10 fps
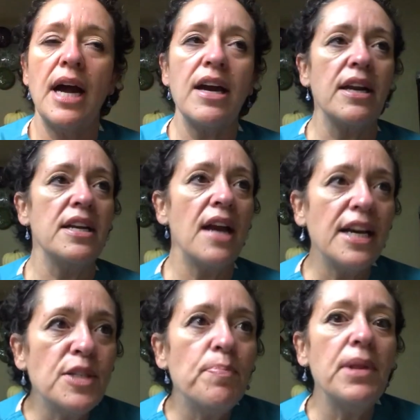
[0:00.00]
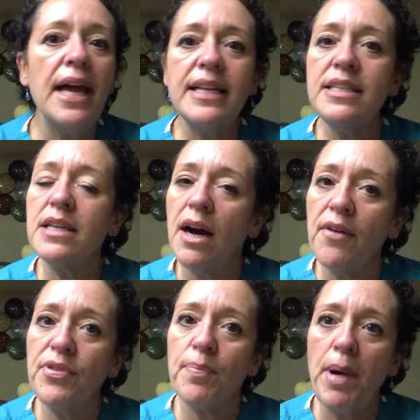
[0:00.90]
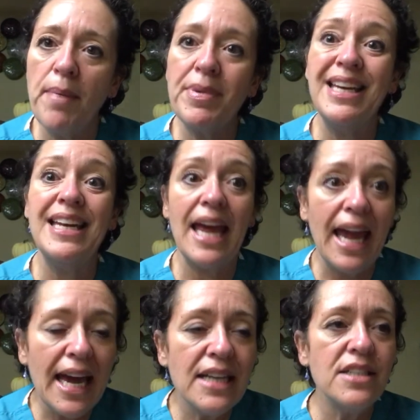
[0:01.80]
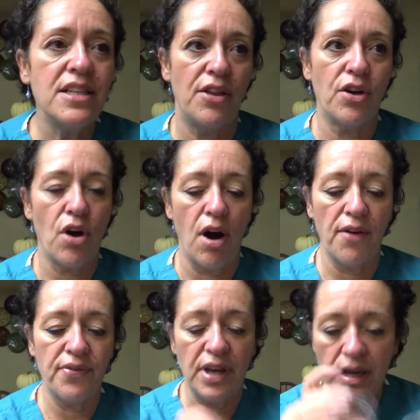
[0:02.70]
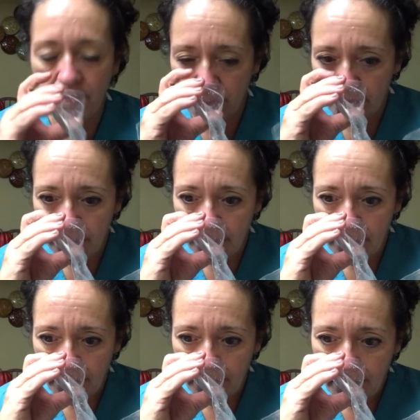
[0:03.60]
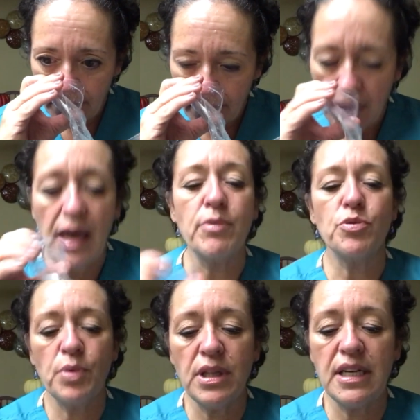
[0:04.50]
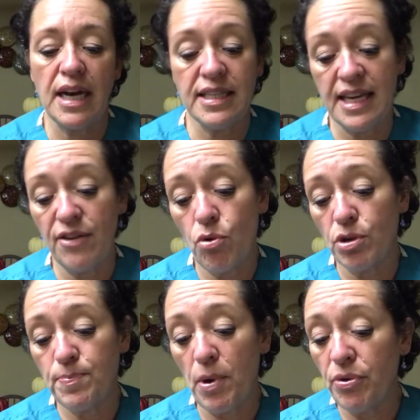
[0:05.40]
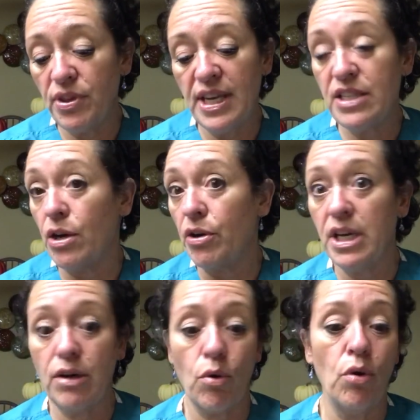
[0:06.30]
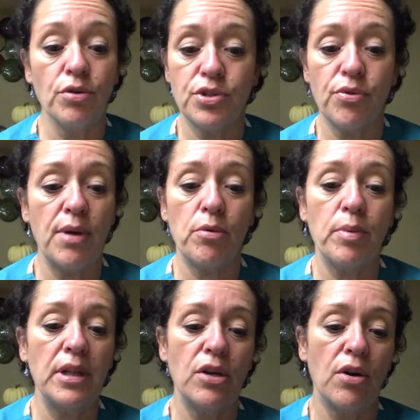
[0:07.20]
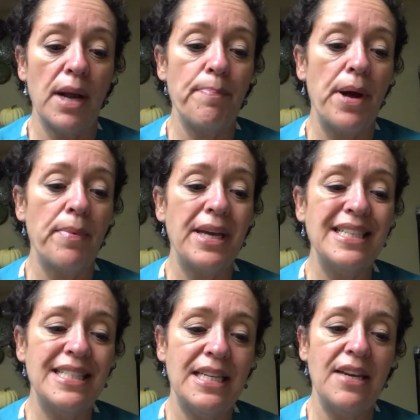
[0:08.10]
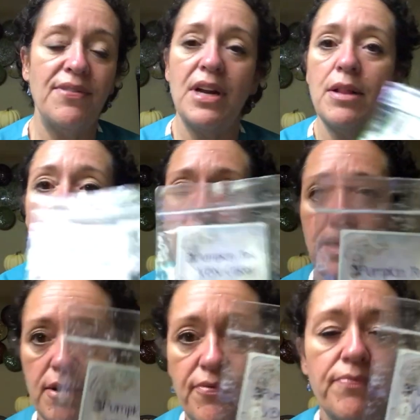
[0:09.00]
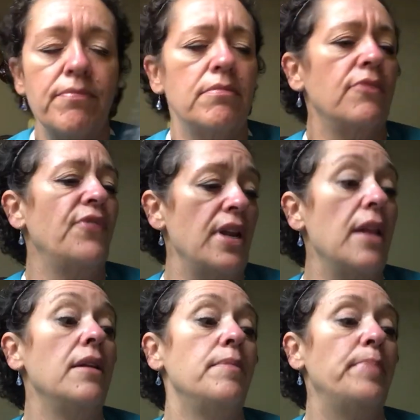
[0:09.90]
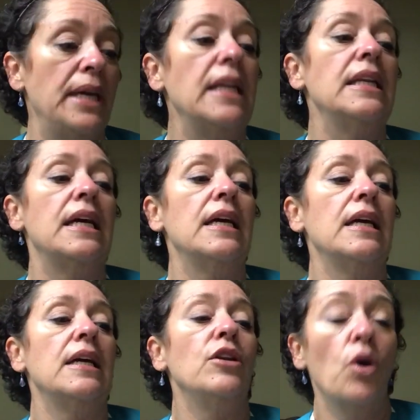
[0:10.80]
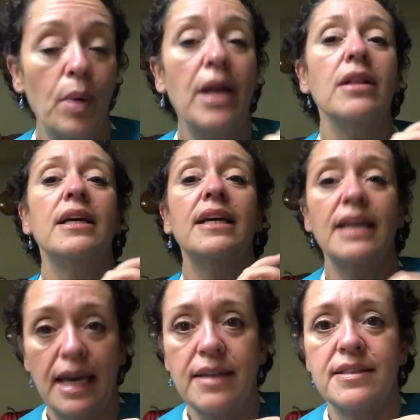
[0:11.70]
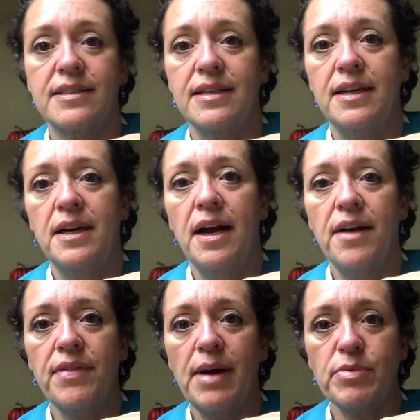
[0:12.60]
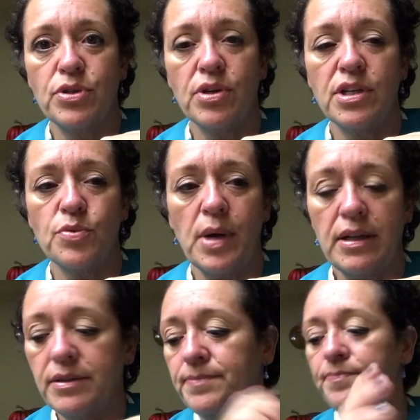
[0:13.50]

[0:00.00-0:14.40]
I got a nice blend of the pumpkin and the coffee. That was really nice. And of course, both of these are a year old, so they were really good. And pumpkin tea vanilla bean Noel cakes, and that was good as well.